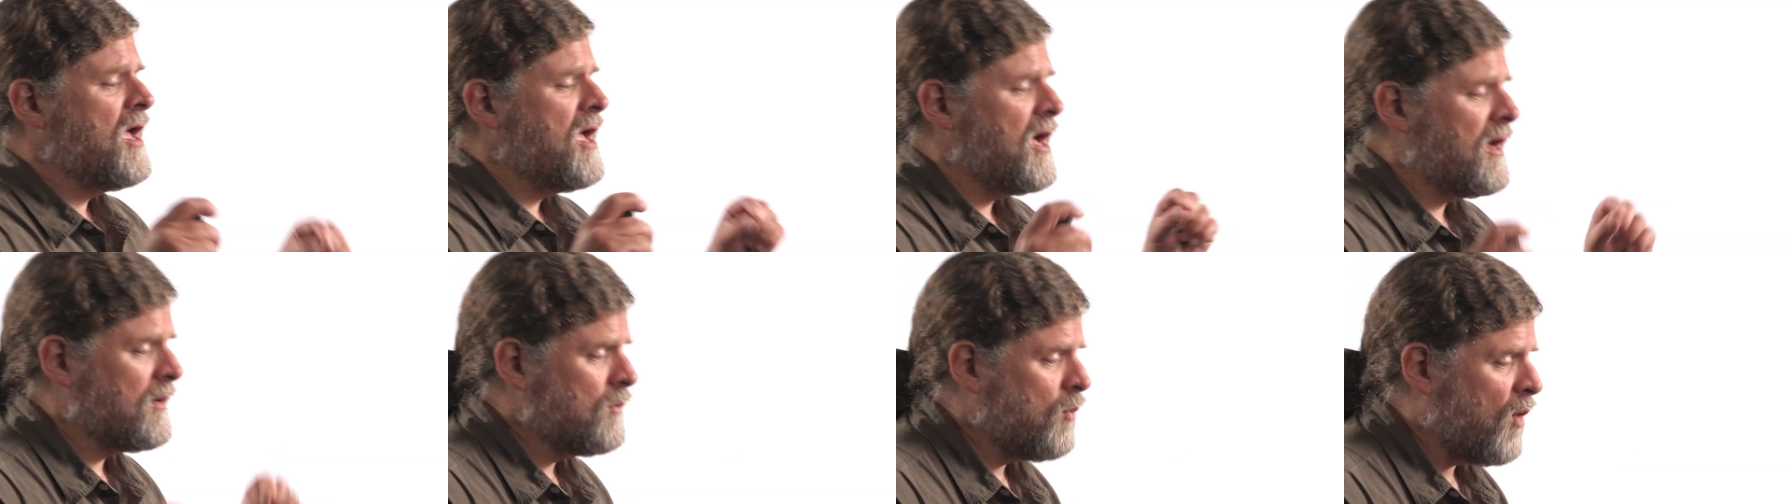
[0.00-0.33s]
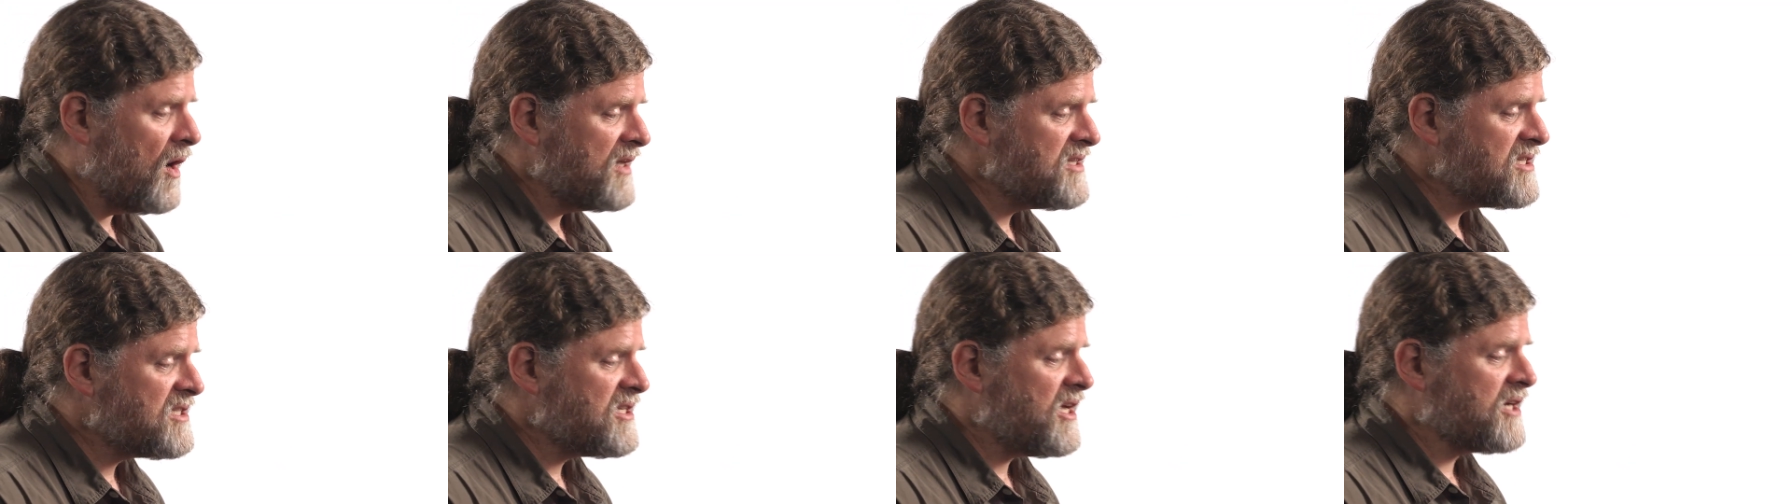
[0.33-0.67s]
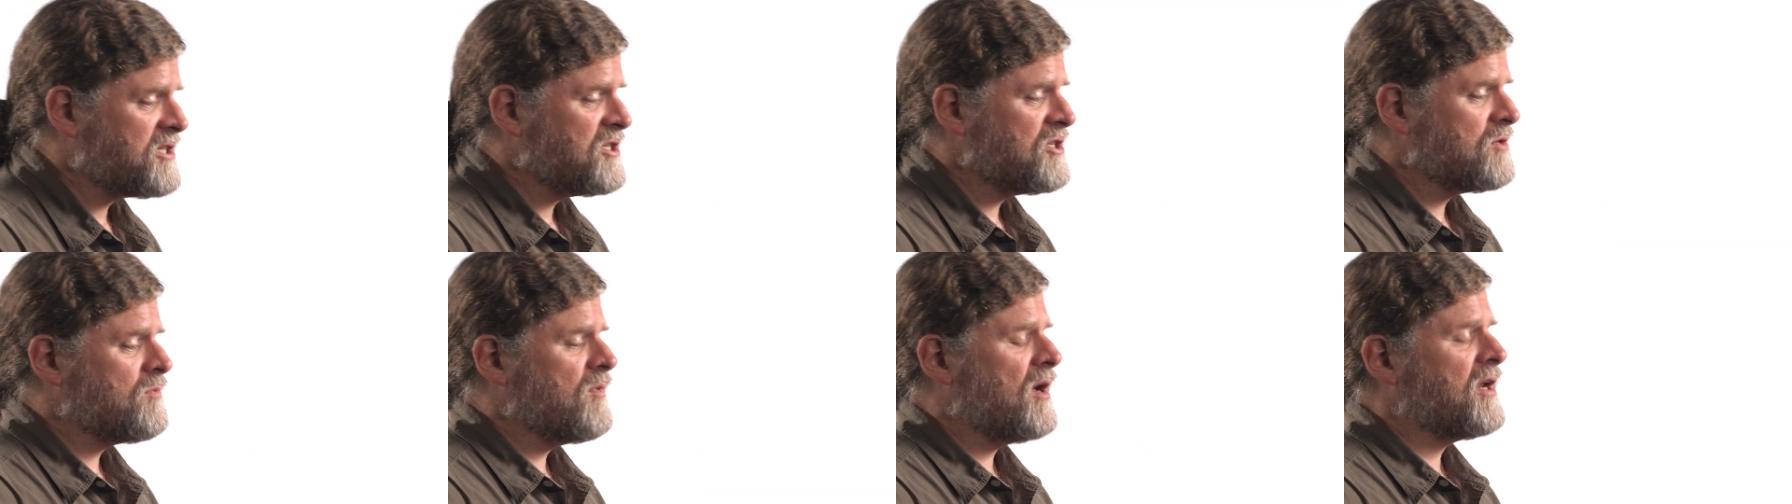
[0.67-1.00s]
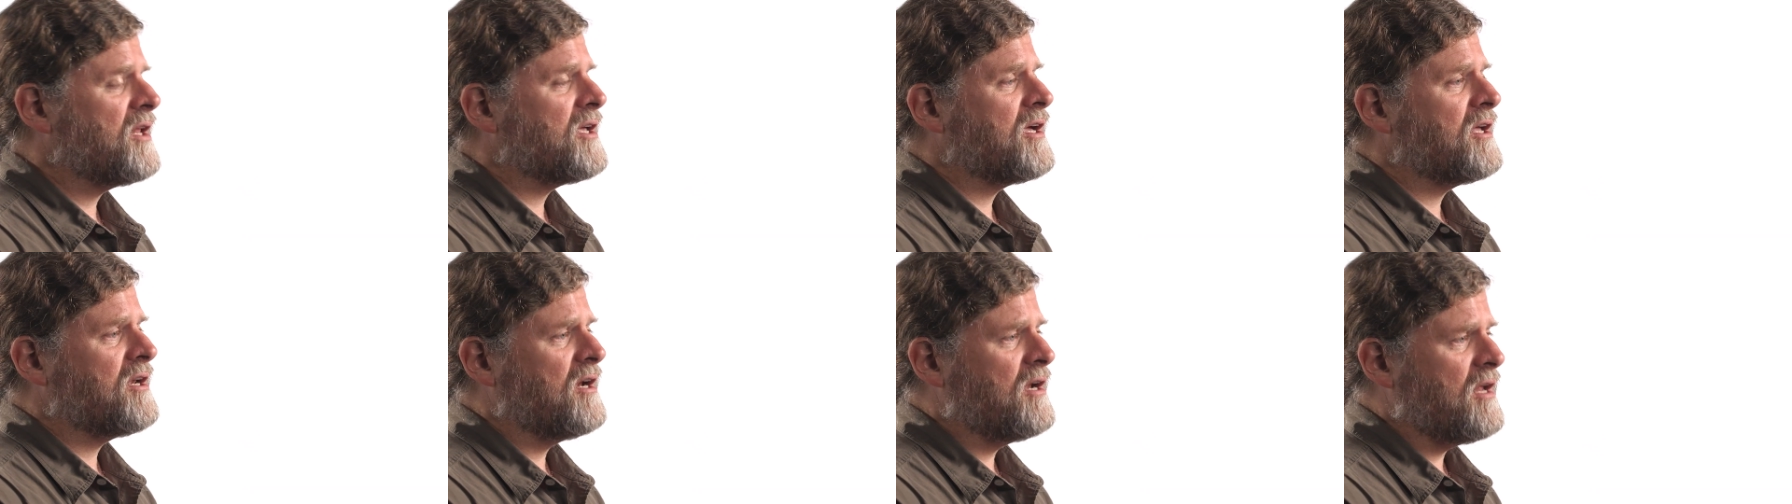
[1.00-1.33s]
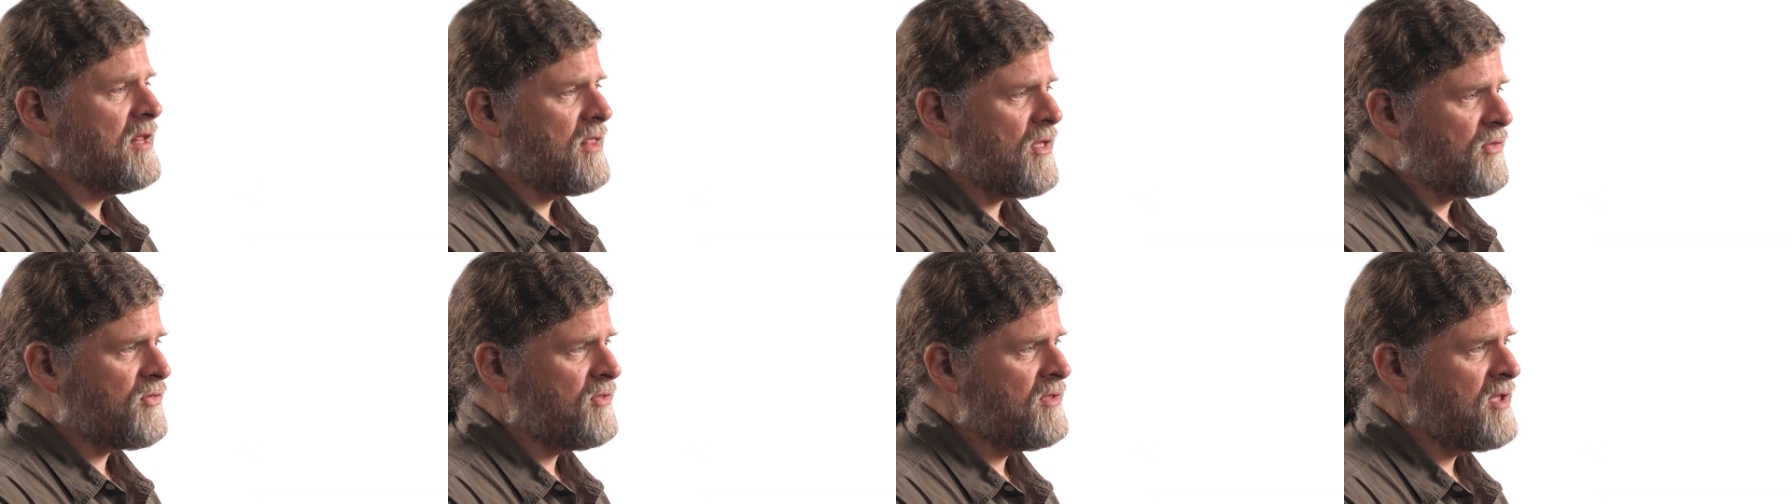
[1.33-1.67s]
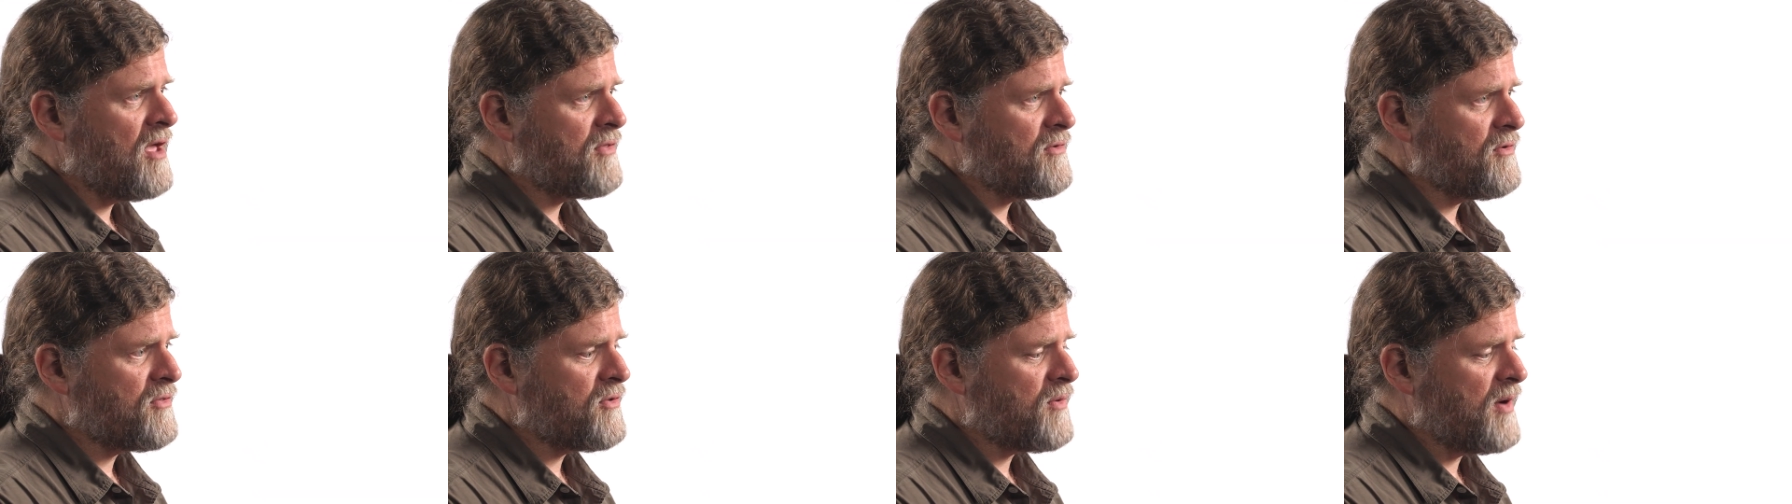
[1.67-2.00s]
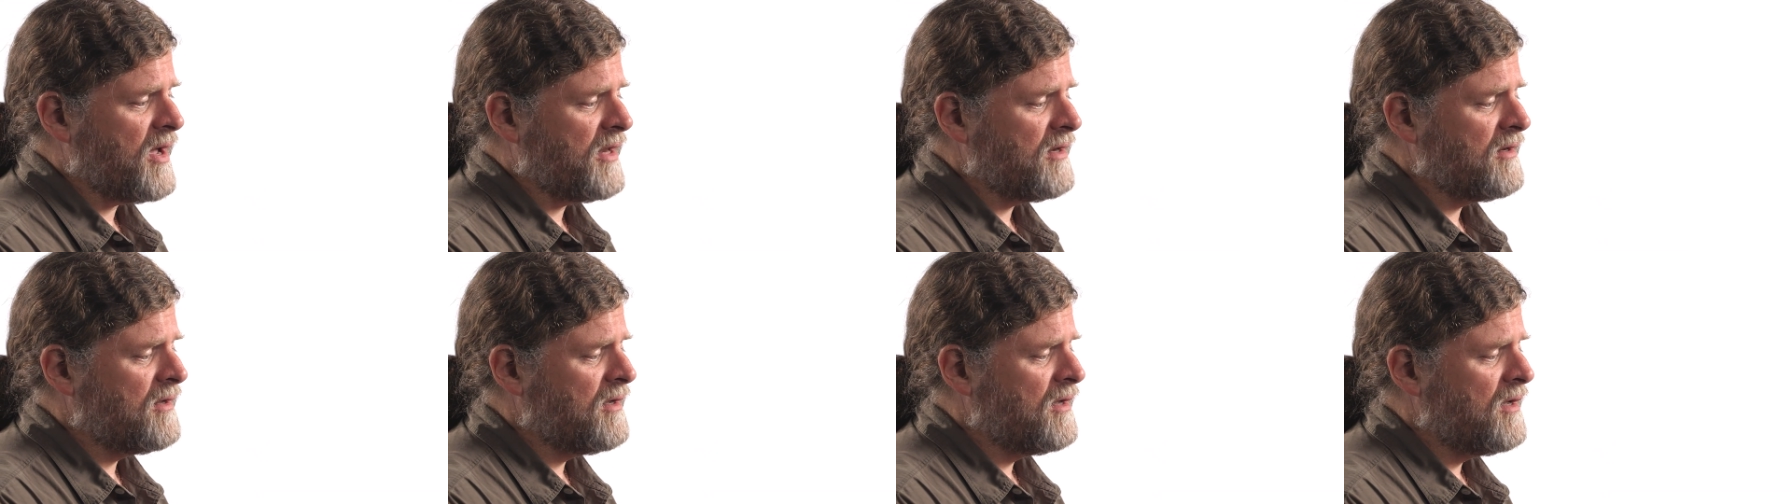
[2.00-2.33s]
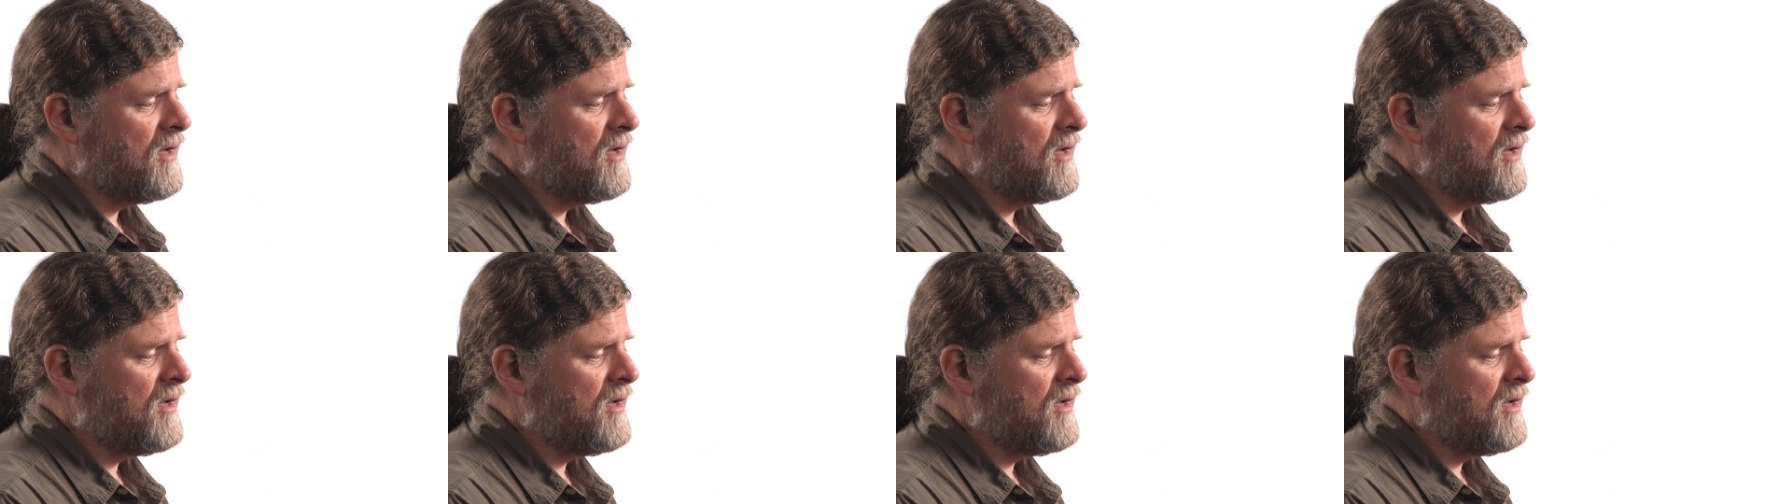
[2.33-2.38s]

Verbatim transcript: and one section running in another, another thread.